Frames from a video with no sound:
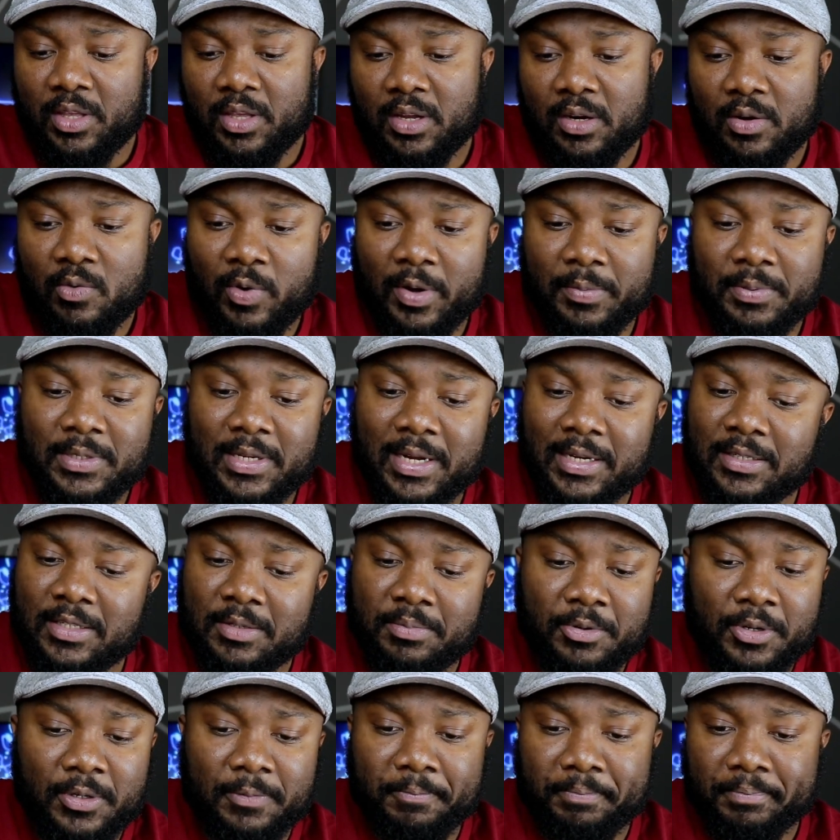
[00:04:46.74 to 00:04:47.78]
the other websites,
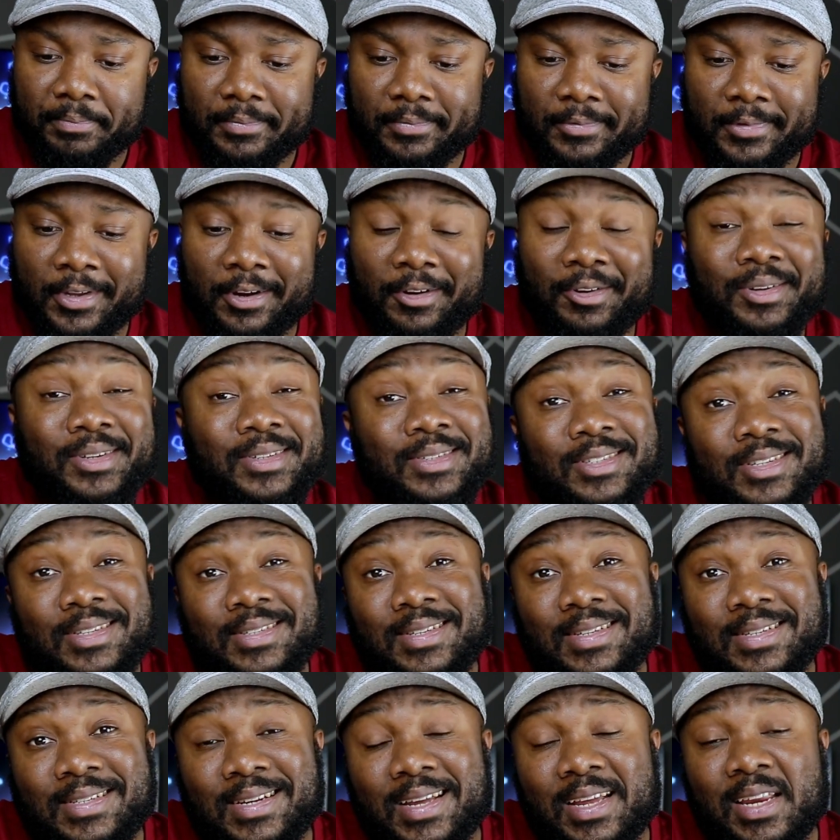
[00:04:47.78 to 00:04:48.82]
but It's just
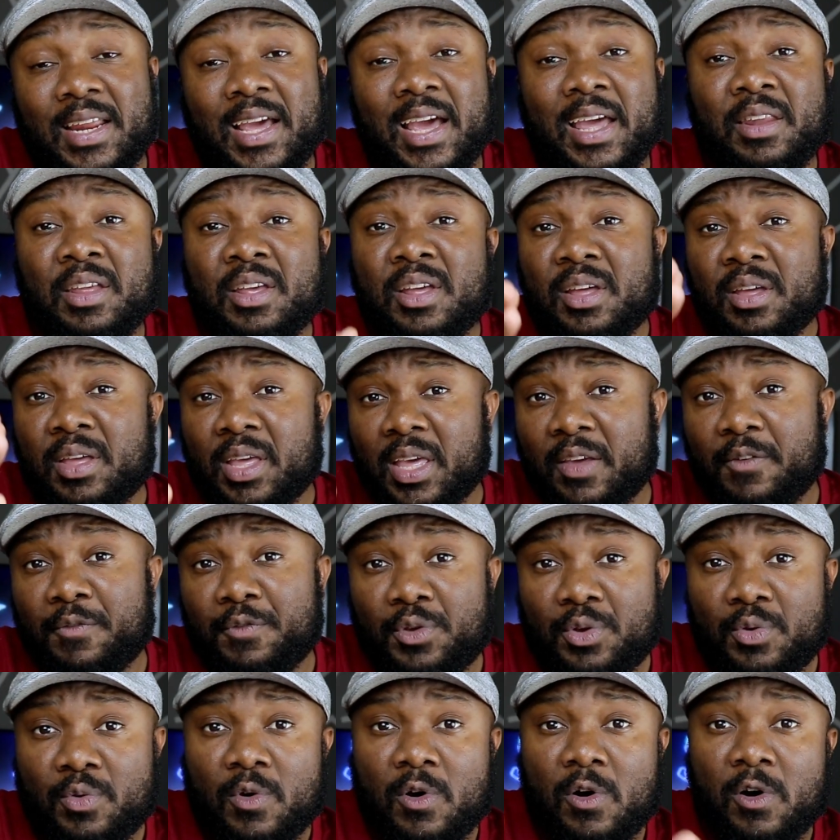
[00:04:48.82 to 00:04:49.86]
to say that if
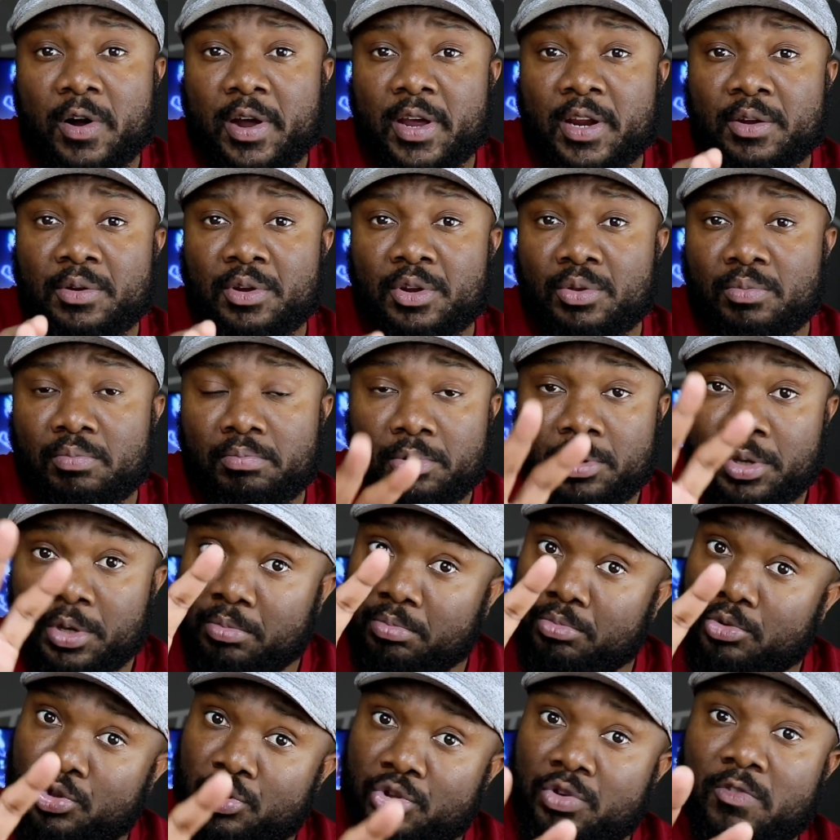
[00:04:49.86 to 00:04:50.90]
you are in
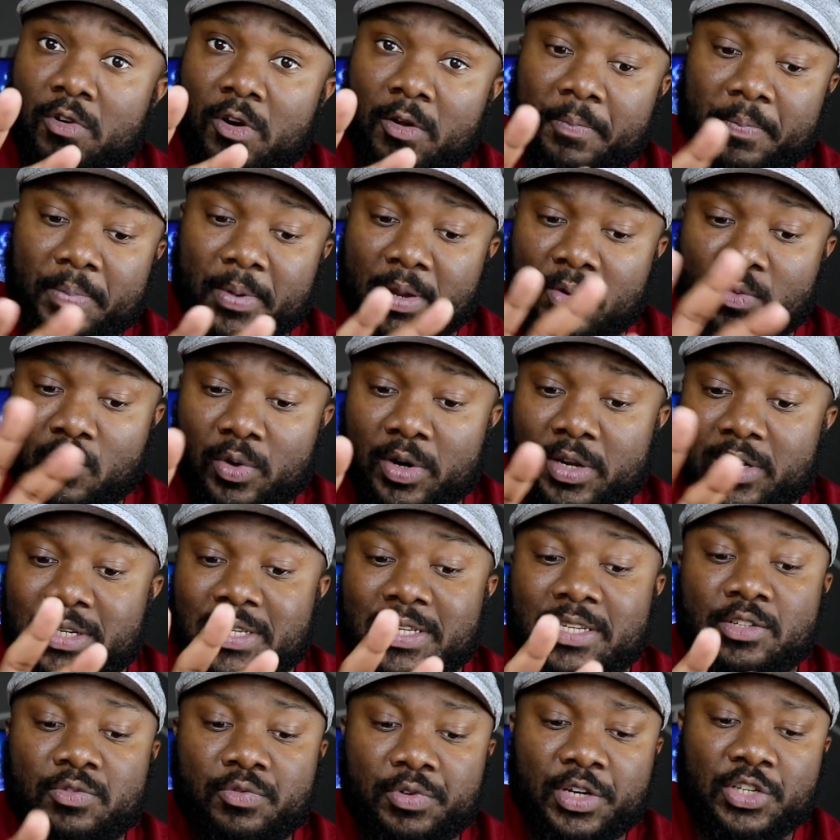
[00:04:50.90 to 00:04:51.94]
Europe, in one of
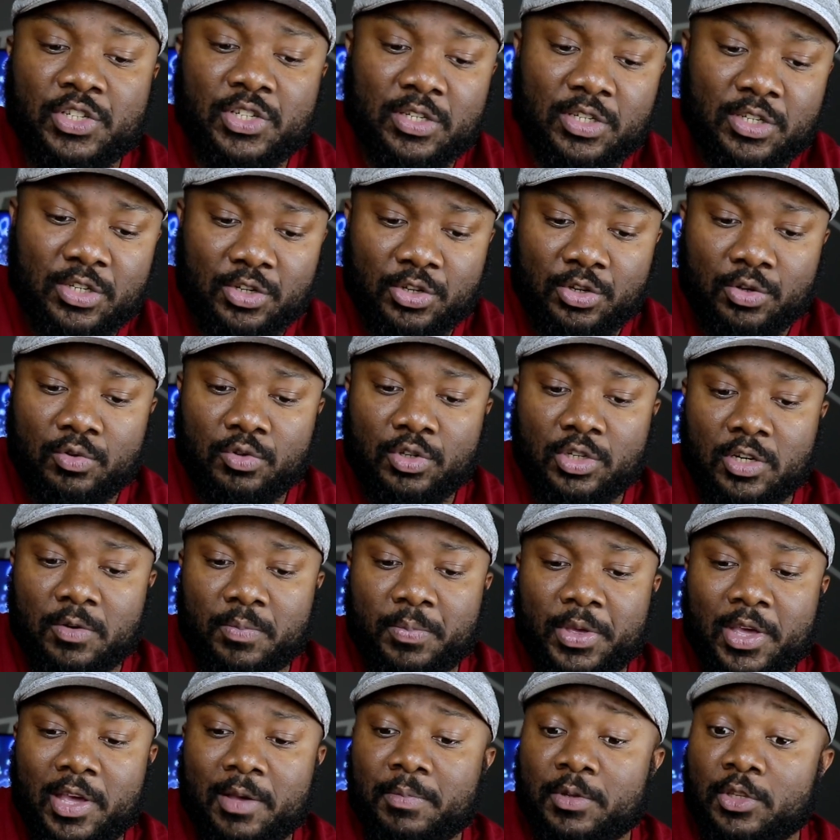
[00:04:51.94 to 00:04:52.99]
these regions, you should
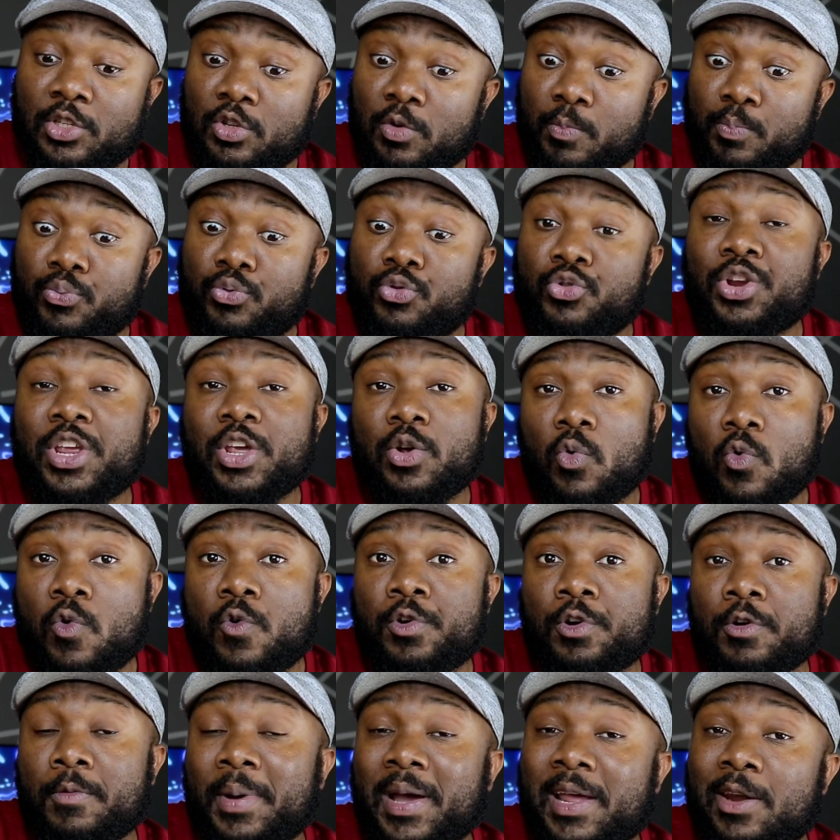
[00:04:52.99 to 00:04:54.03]
be able to
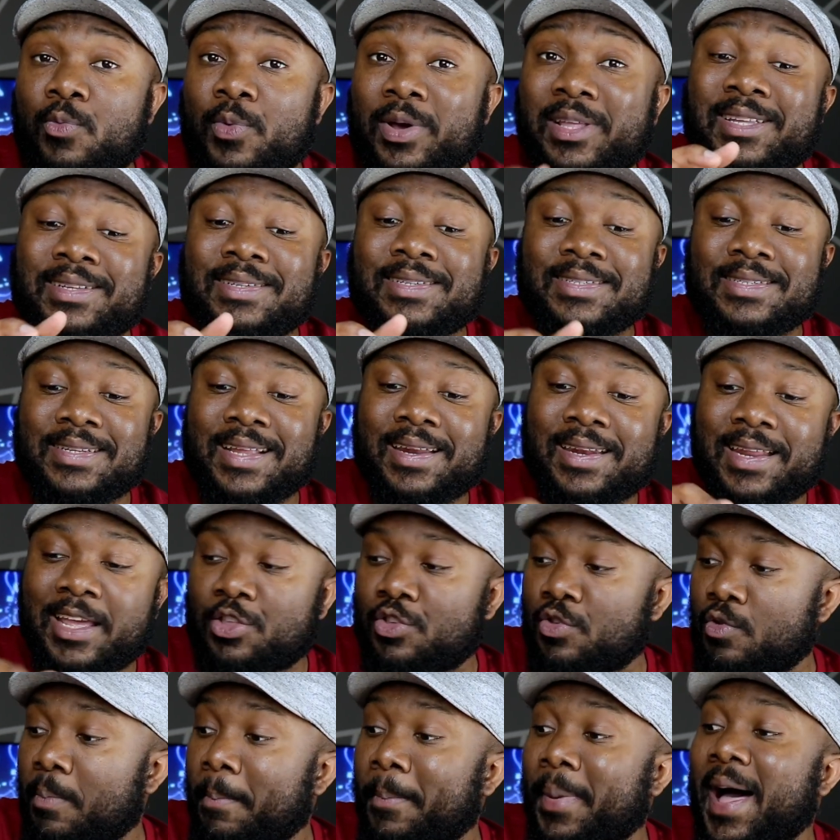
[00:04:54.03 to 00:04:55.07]
pre-order. By the way, this is not
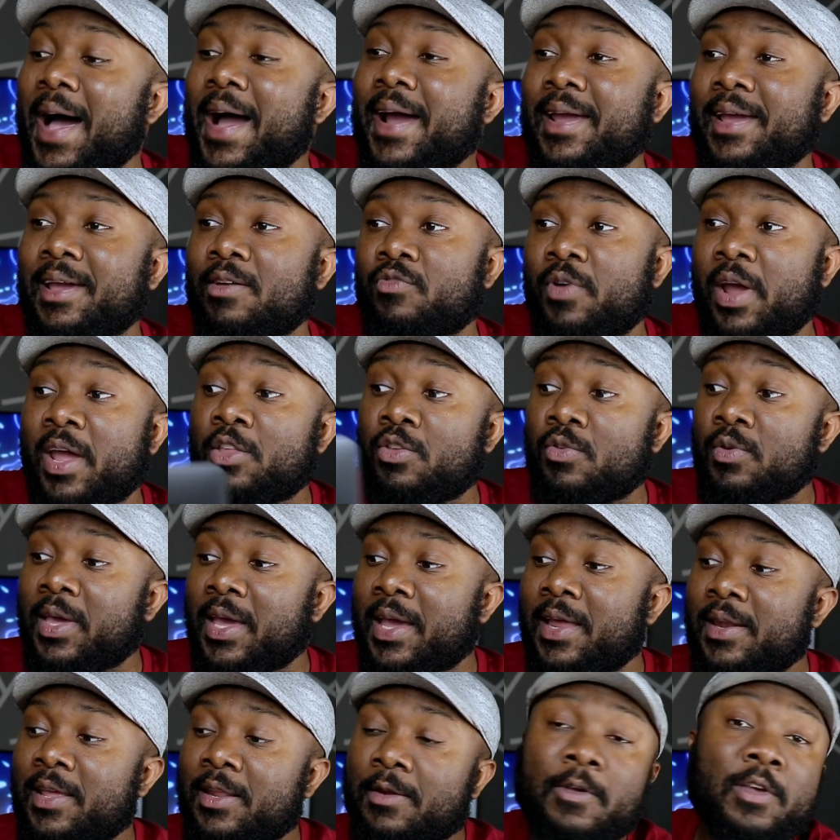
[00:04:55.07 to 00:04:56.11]
that you're buying and you're
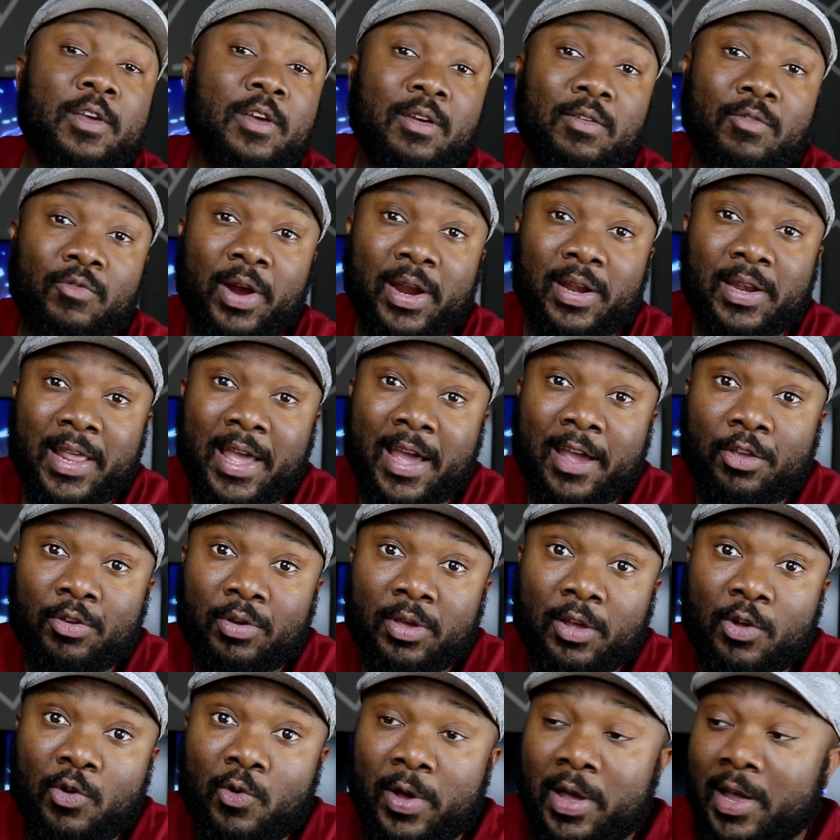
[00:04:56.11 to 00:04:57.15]
getting it right now. You
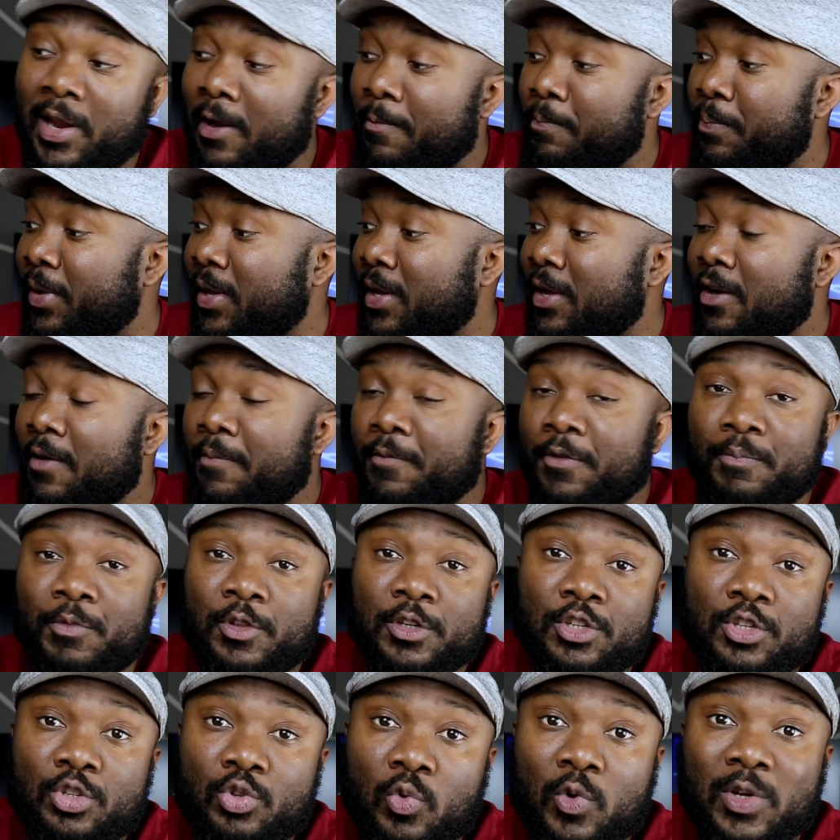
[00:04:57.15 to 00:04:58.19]
can go ahead and pick it up from the
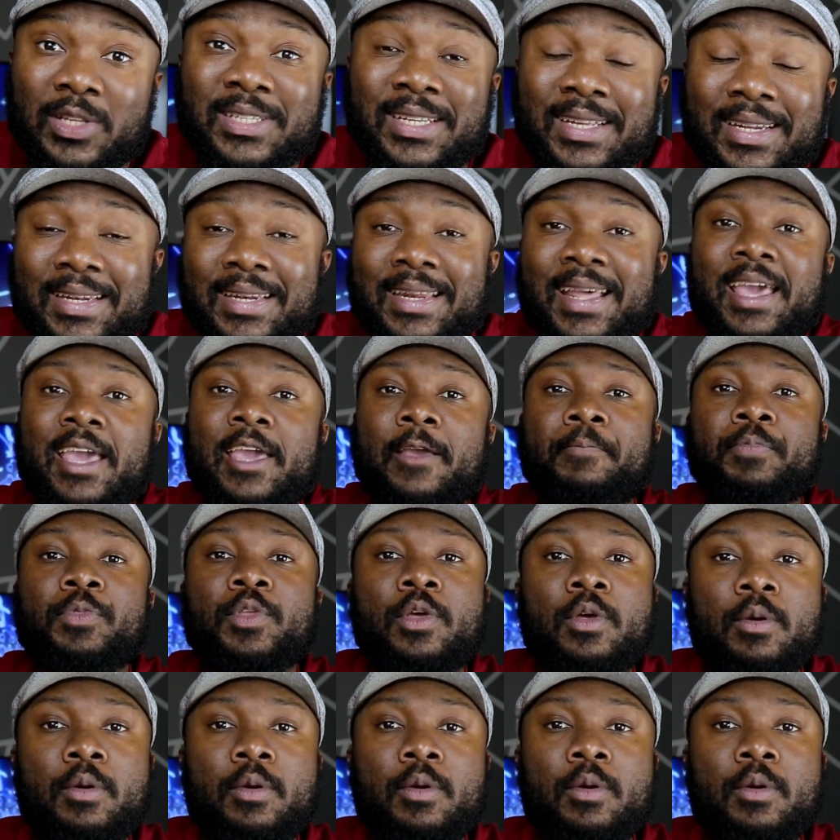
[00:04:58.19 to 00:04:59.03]
store today,